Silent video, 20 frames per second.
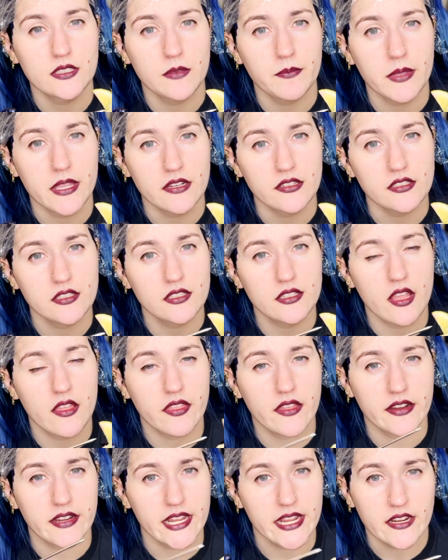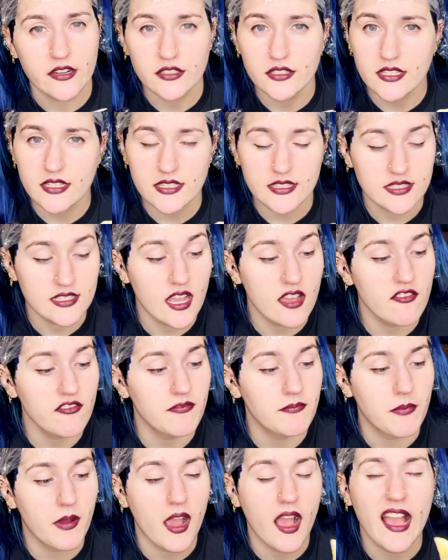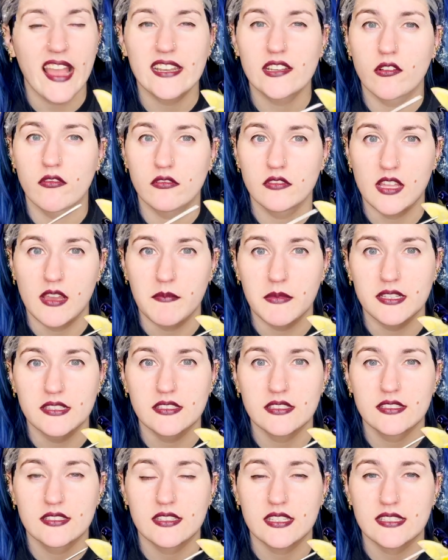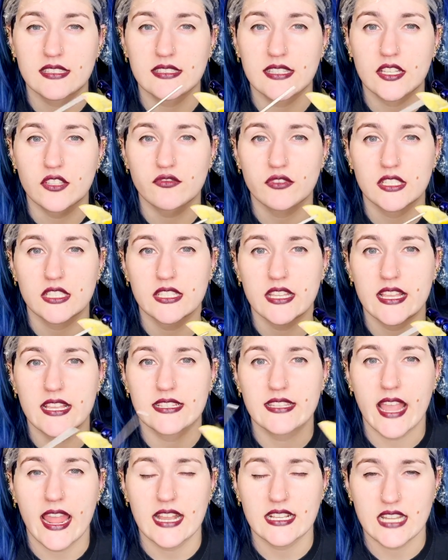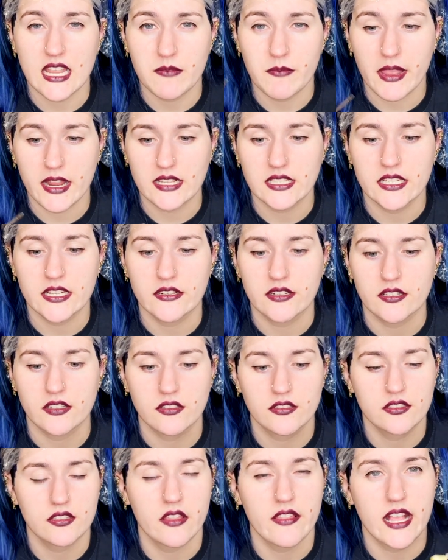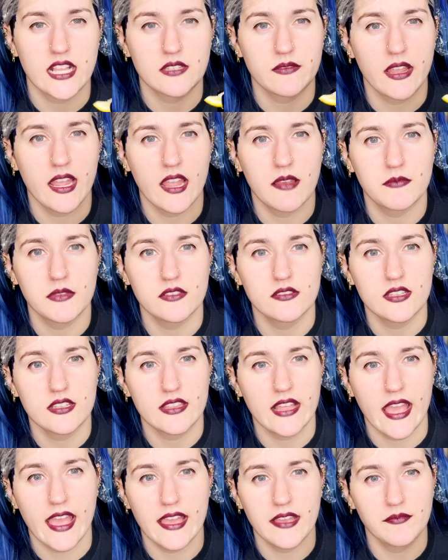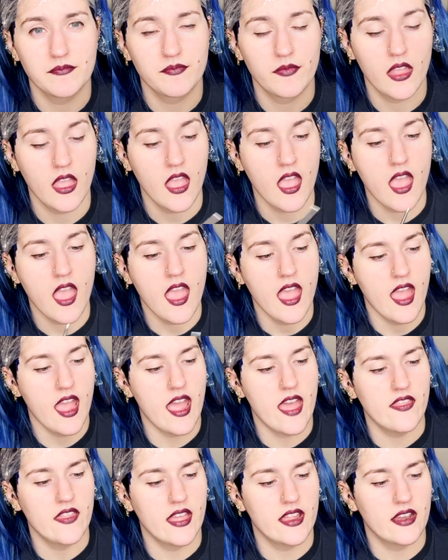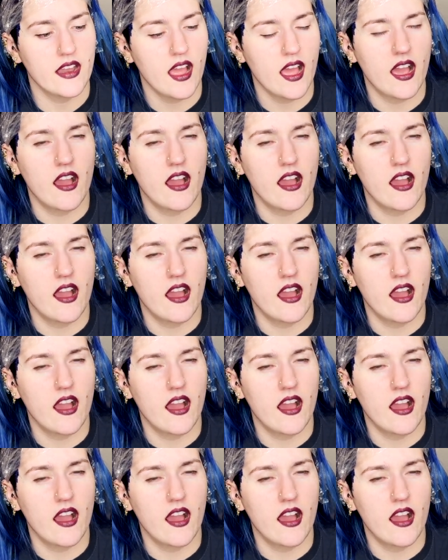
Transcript: to pierce their ears and stuff, but I know lemons, the citrus is antibacterial, so that's why I'm using that. And then uh,